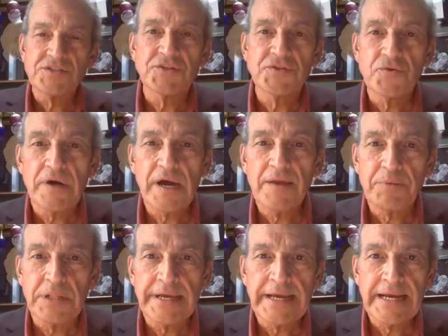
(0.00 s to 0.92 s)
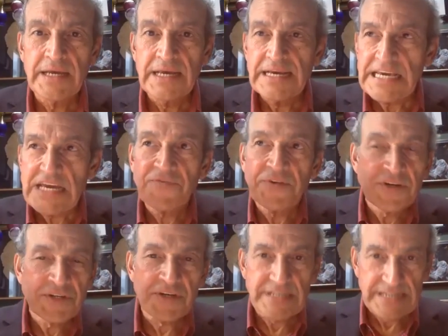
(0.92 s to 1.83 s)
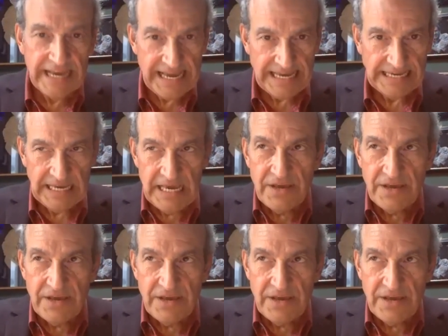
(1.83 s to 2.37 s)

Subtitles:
the Douai Plain, even today,